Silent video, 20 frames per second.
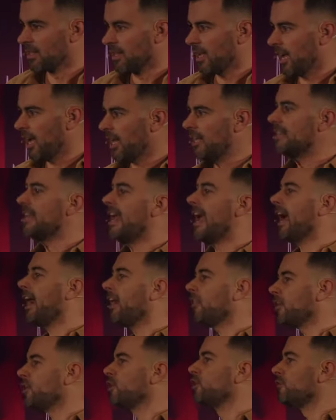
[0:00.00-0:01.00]
Uh,
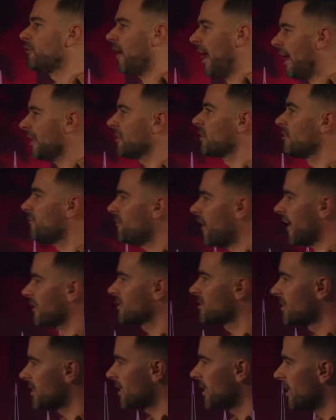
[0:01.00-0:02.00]
now that you've had the
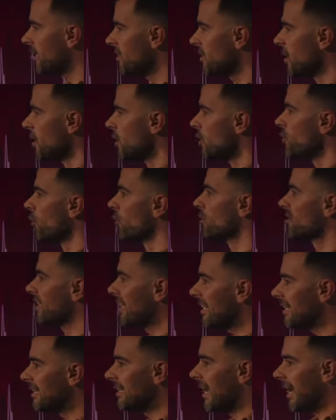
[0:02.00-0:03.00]
vaccine, your
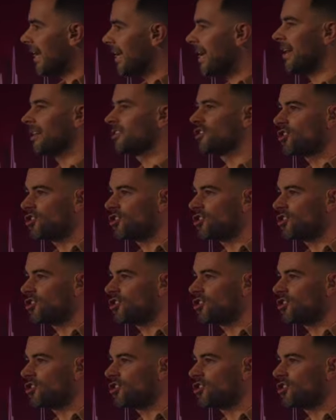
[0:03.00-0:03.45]
DNA has